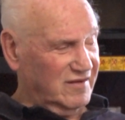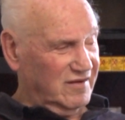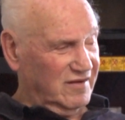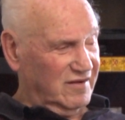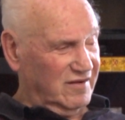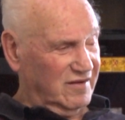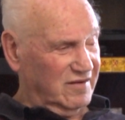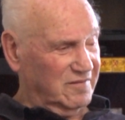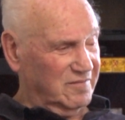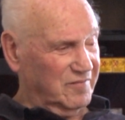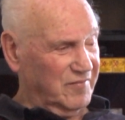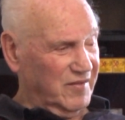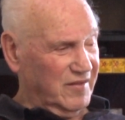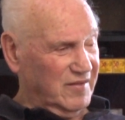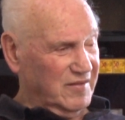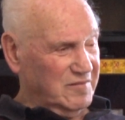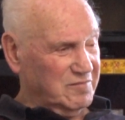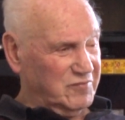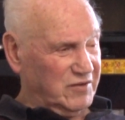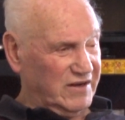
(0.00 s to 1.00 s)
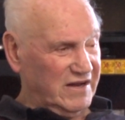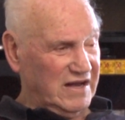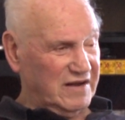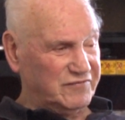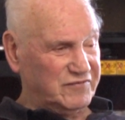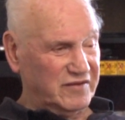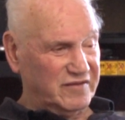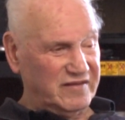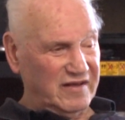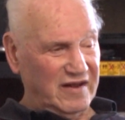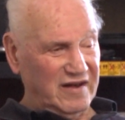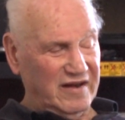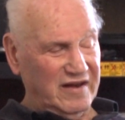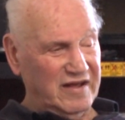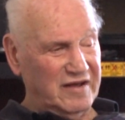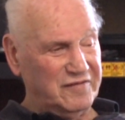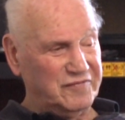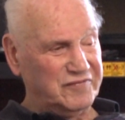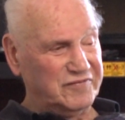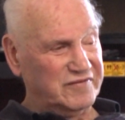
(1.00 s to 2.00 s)
But after they
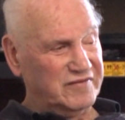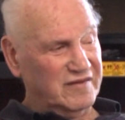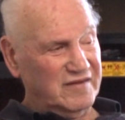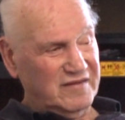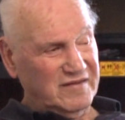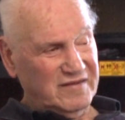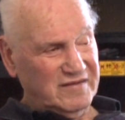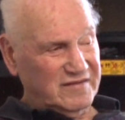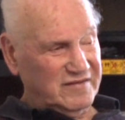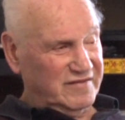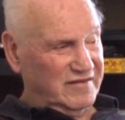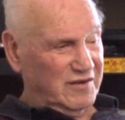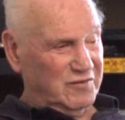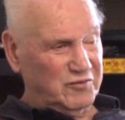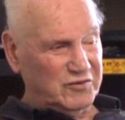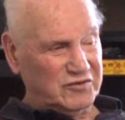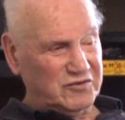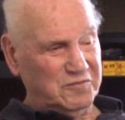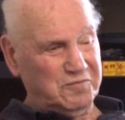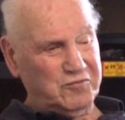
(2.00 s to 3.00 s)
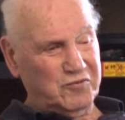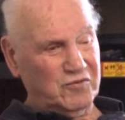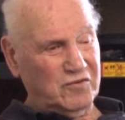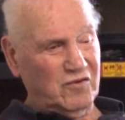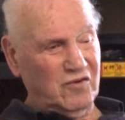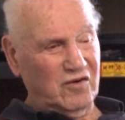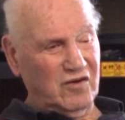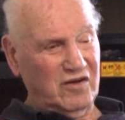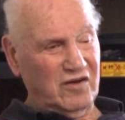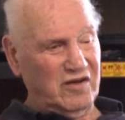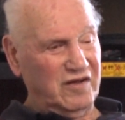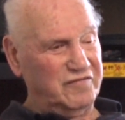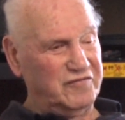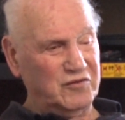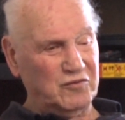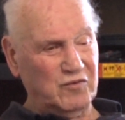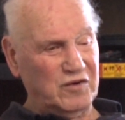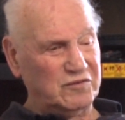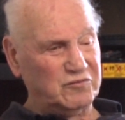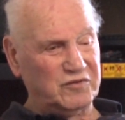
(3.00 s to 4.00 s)
left,
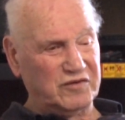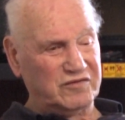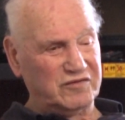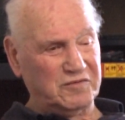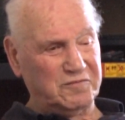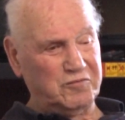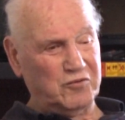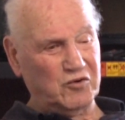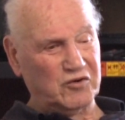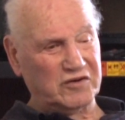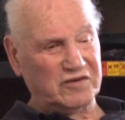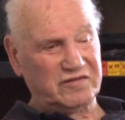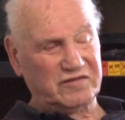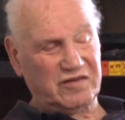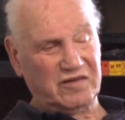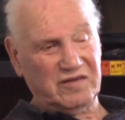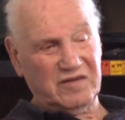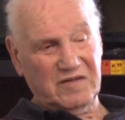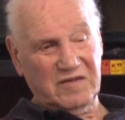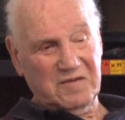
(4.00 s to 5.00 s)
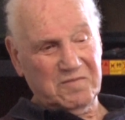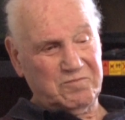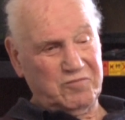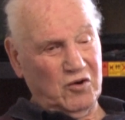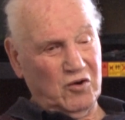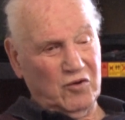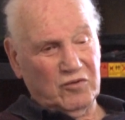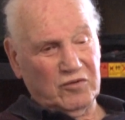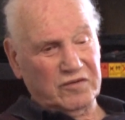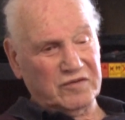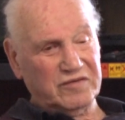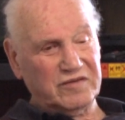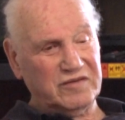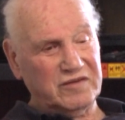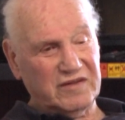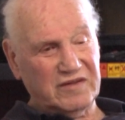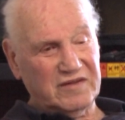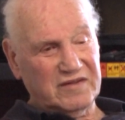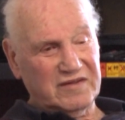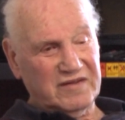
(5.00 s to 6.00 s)
everyone was deported to Poland
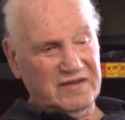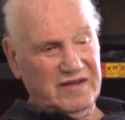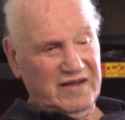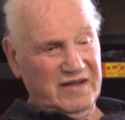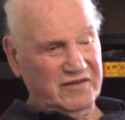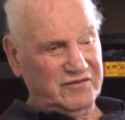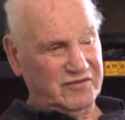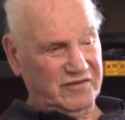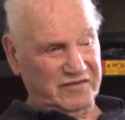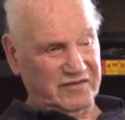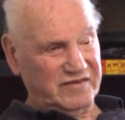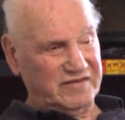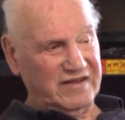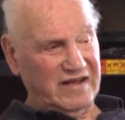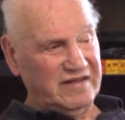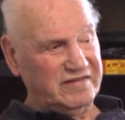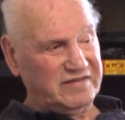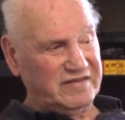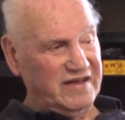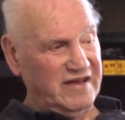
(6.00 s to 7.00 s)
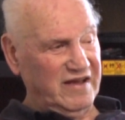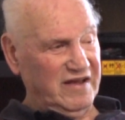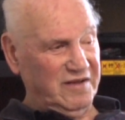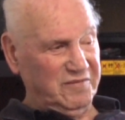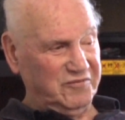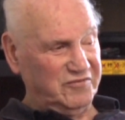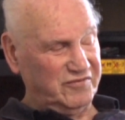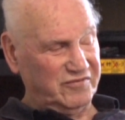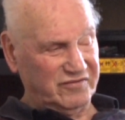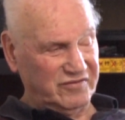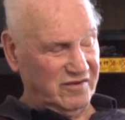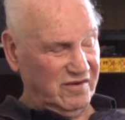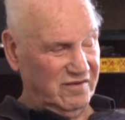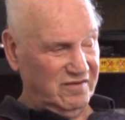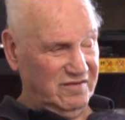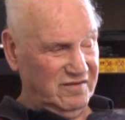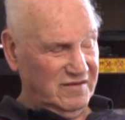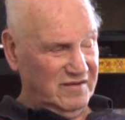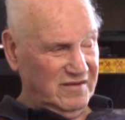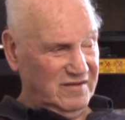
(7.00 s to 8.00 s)
and to the death camps.
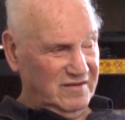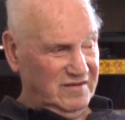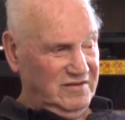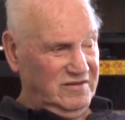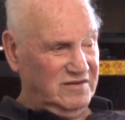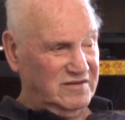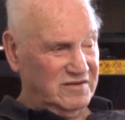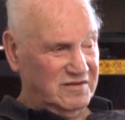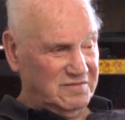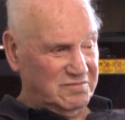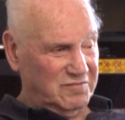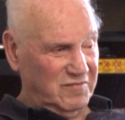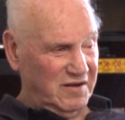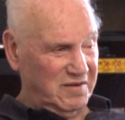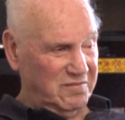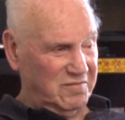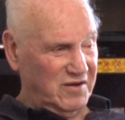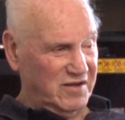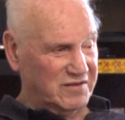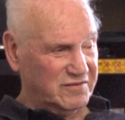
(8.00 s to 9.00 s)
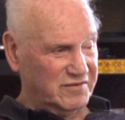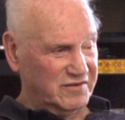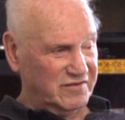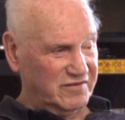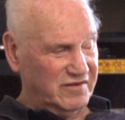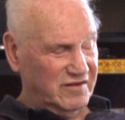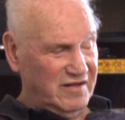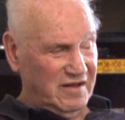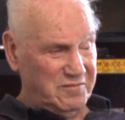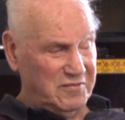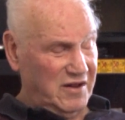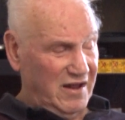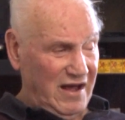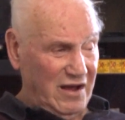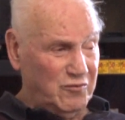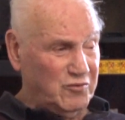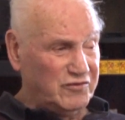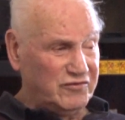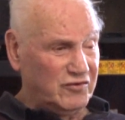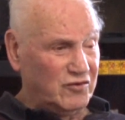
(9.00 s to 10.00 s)
So my mother I
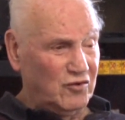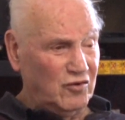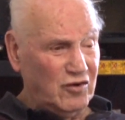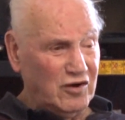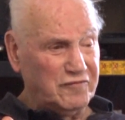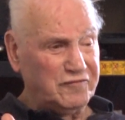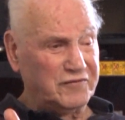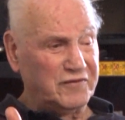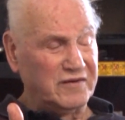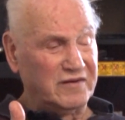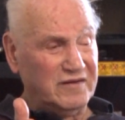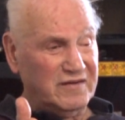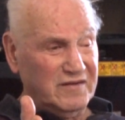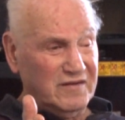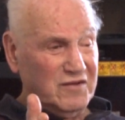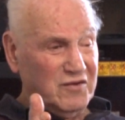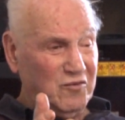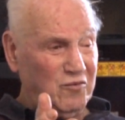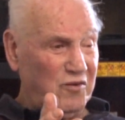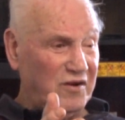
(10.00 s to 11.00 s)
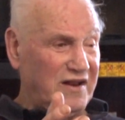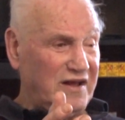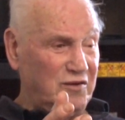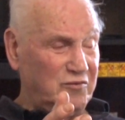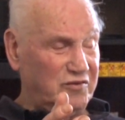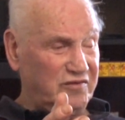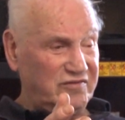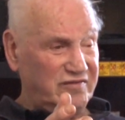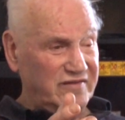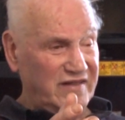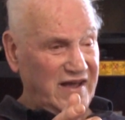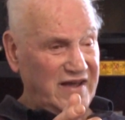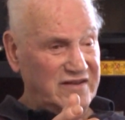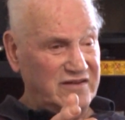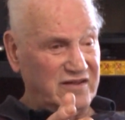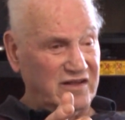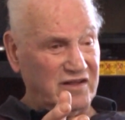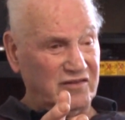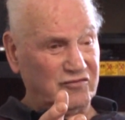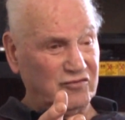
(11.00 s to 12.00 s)
was an orphan when I was 9
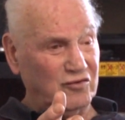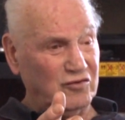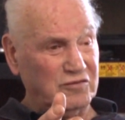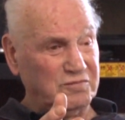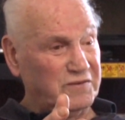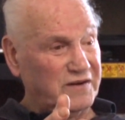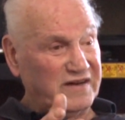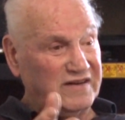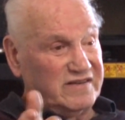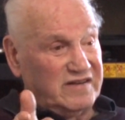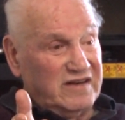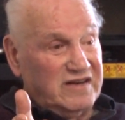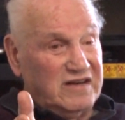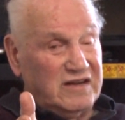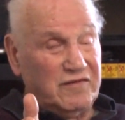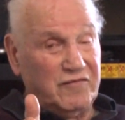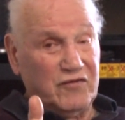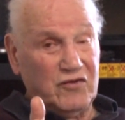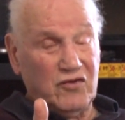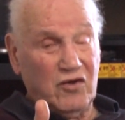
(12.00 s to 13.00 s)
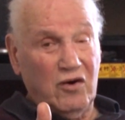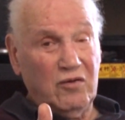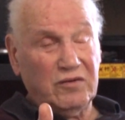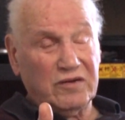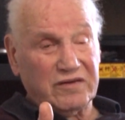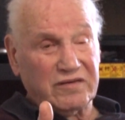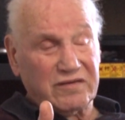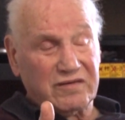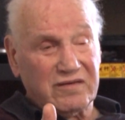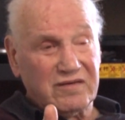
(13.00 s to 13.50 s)
years old, but I didn't even know it